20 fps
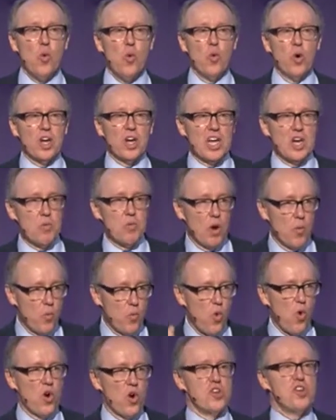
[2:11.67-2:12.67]
We're going to
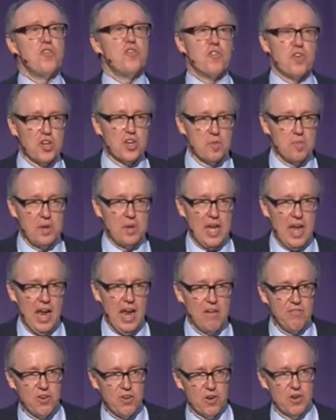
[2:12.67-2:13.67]
reward you for good
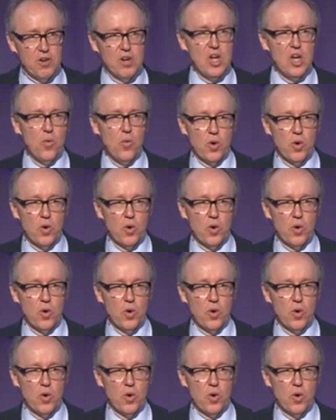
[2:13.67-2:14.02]
behavior.